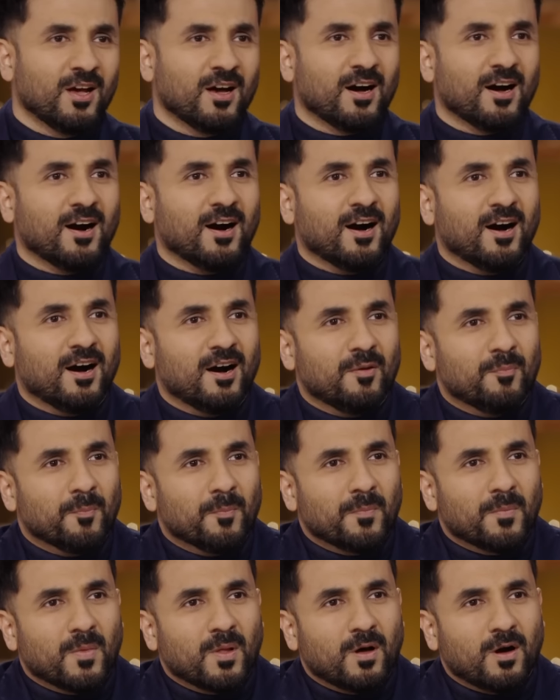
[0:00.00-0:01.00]
Um,
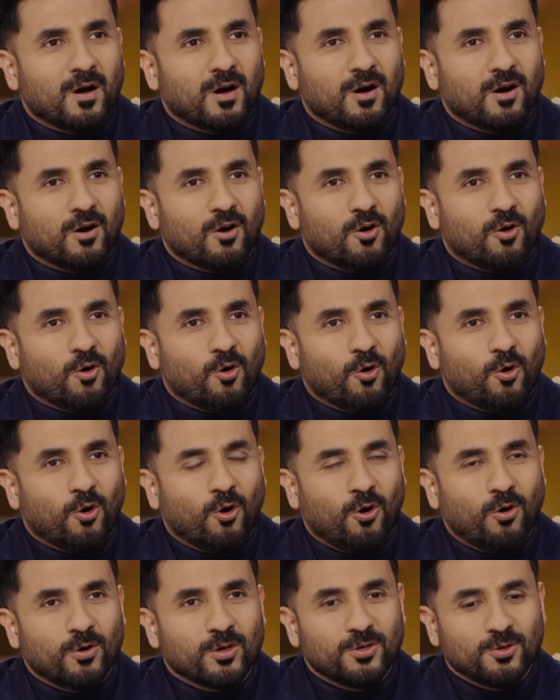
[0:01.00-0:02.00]

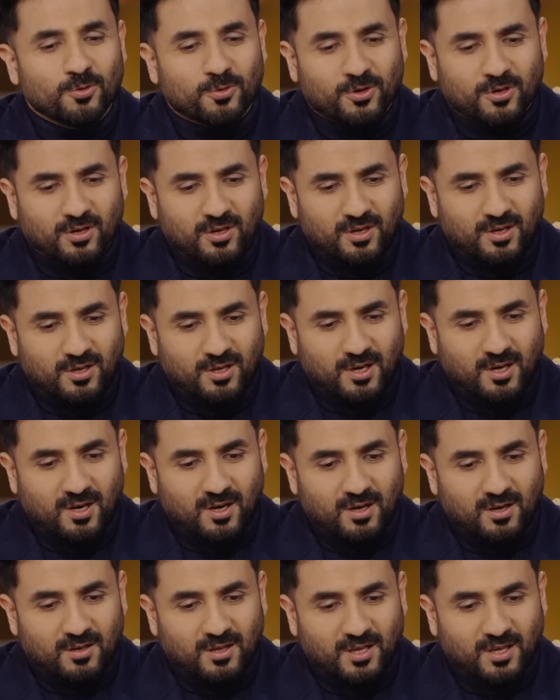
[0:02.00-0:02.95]
or you could, uh,